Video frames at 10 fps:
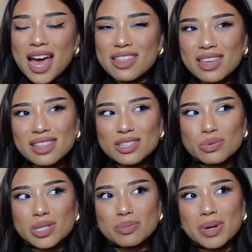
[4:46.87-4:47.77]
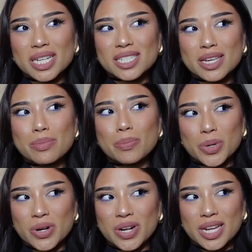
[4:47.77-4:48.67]
I think this one's by Tim
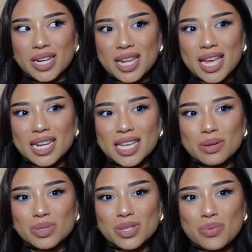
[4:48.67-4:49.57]
Burton and he was the